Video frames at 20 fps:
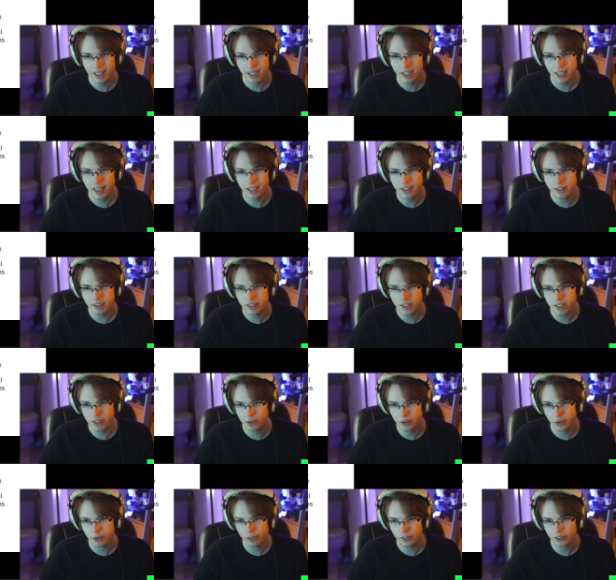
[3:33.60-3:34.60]
It
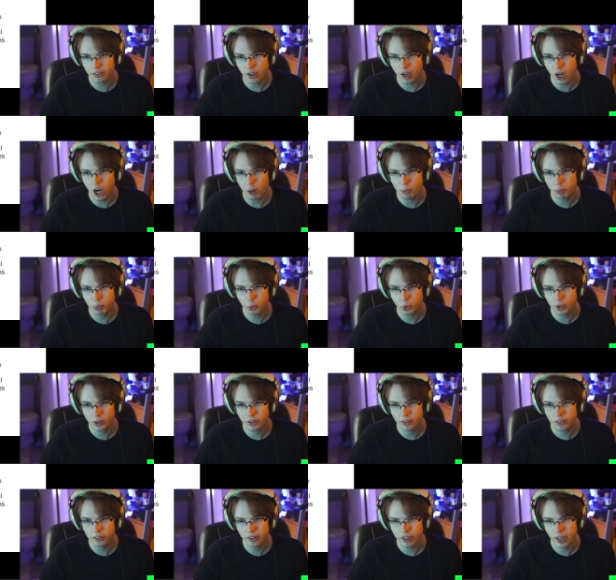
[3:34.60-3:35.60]
tilts
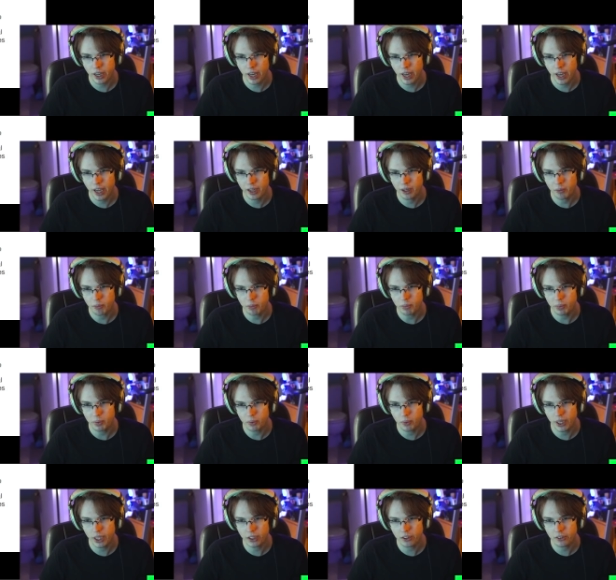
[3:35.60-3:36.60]
upwards and
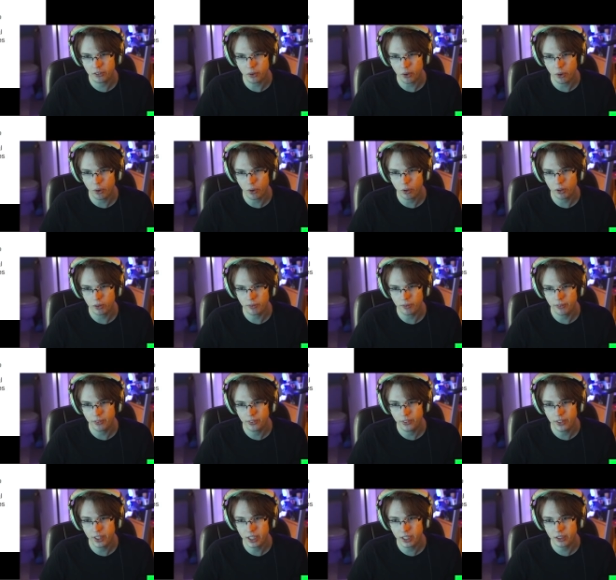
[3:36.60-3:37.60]
brings all
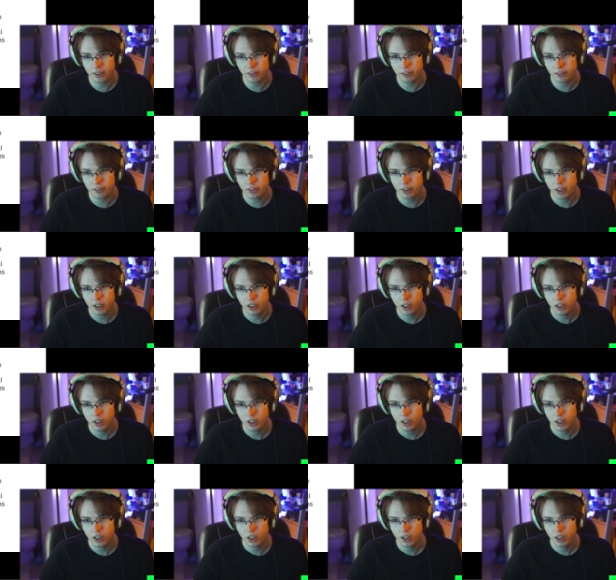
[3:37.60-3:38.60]
of this
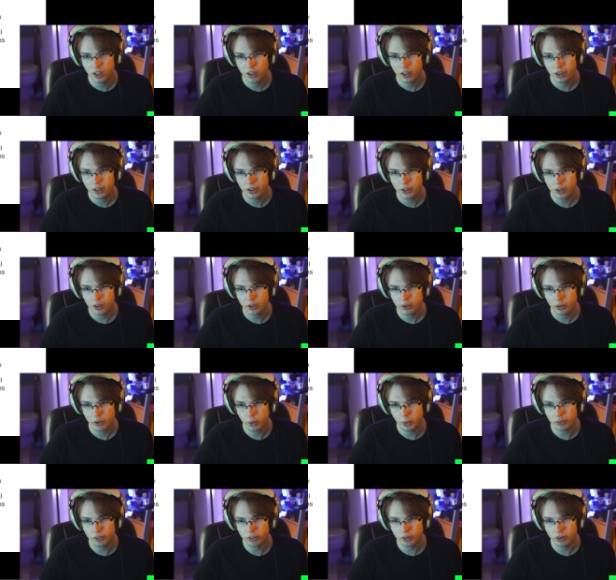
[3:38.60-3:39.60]

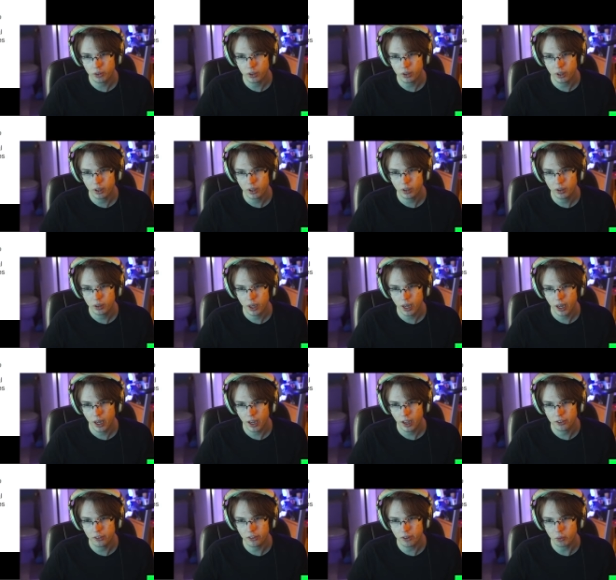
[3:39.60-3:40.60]
closer
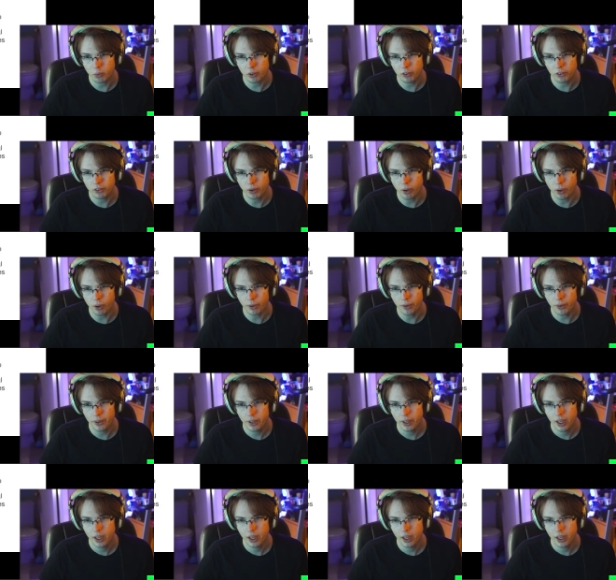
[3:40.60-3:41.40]
as a result.